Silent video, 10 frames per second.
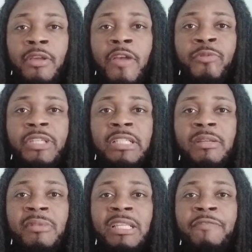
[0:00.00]
If you see
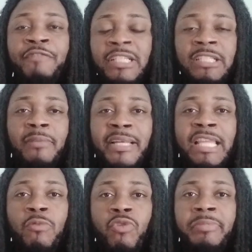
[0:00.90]
something fishy
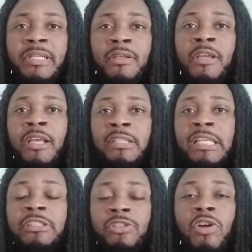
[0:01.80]
about that woman,
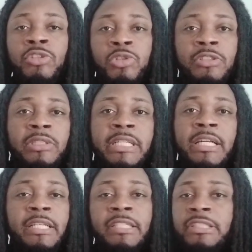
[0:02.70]
chances are trust your
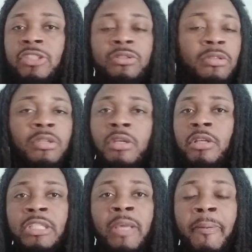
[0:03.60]
gut and just
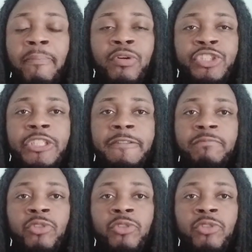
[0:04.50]
keep it pushing.